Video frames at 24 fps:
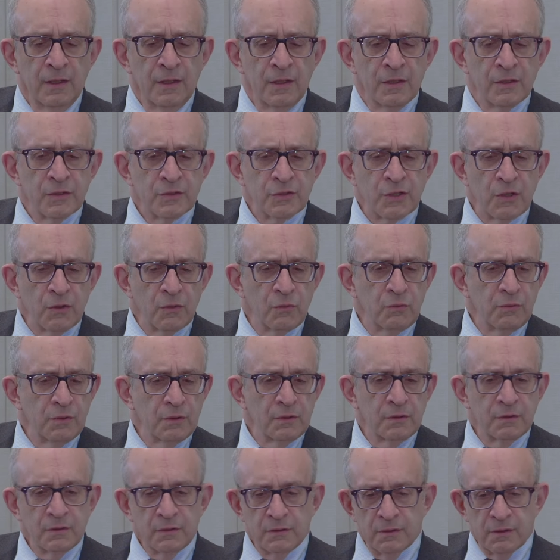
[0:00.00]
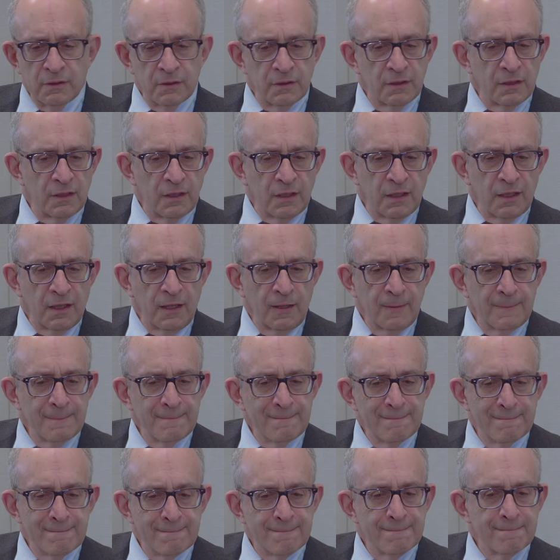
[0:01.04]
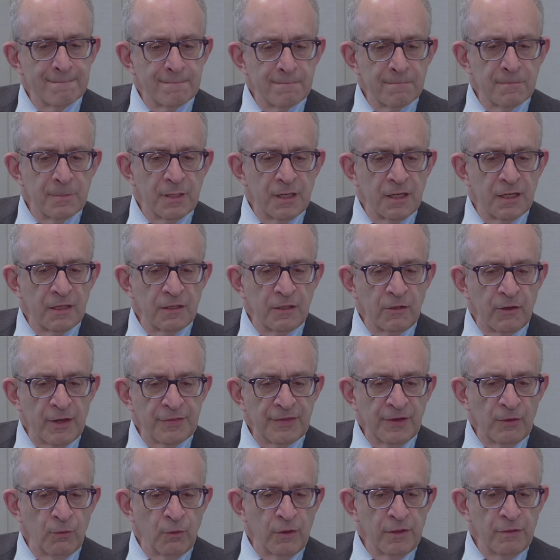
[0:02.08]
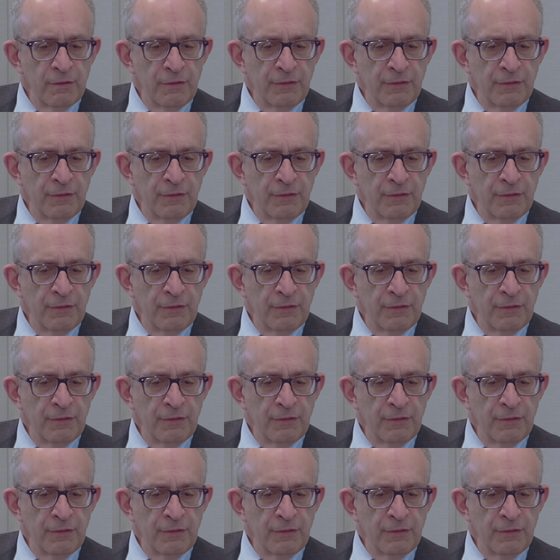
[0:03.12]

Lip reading: So, I think one of the